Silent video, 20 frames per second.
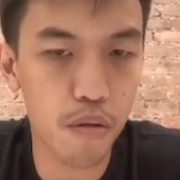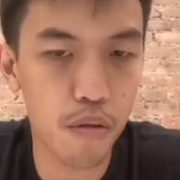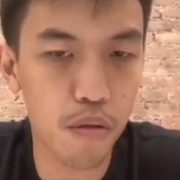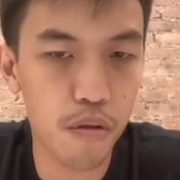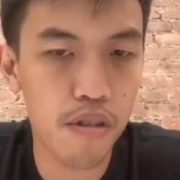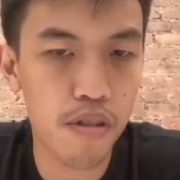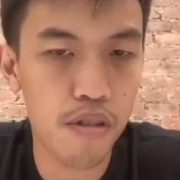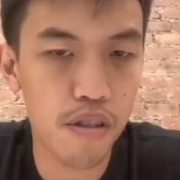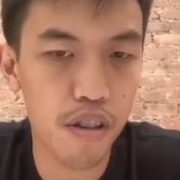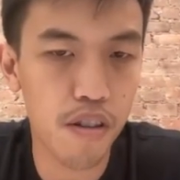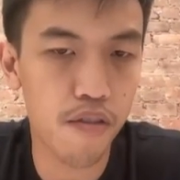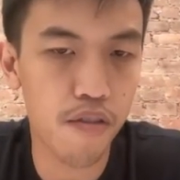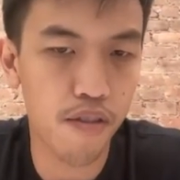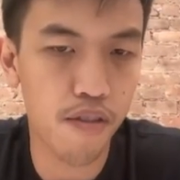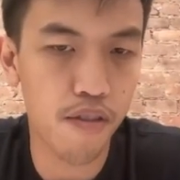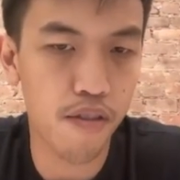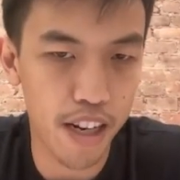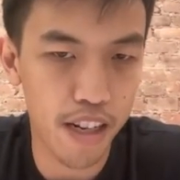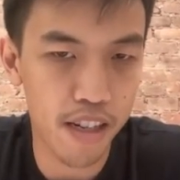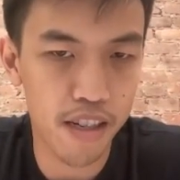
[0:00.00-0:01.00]
root
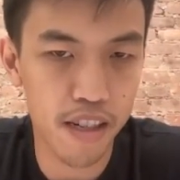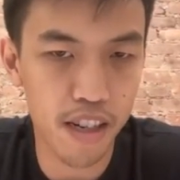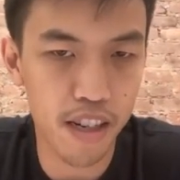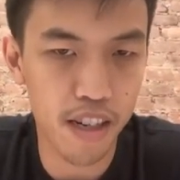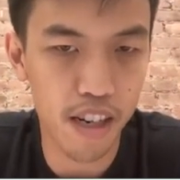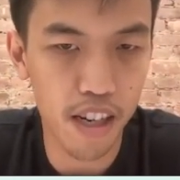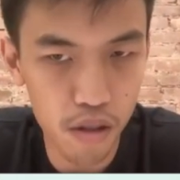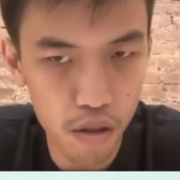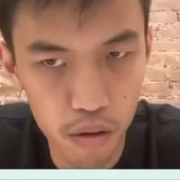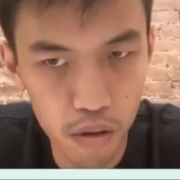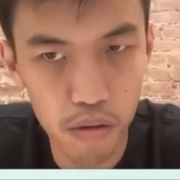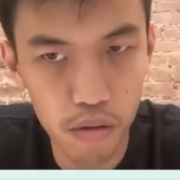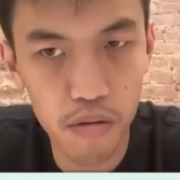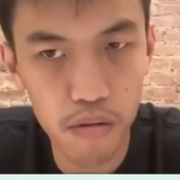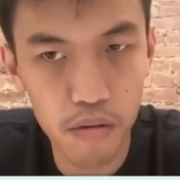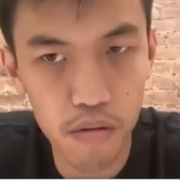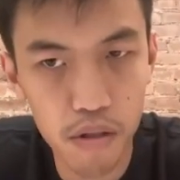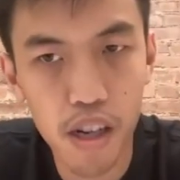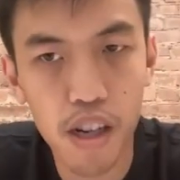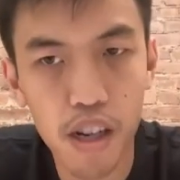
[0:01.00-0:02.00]
of that
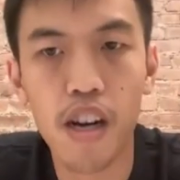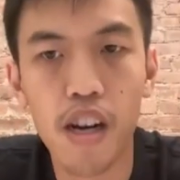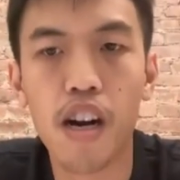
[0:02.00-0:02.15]
L2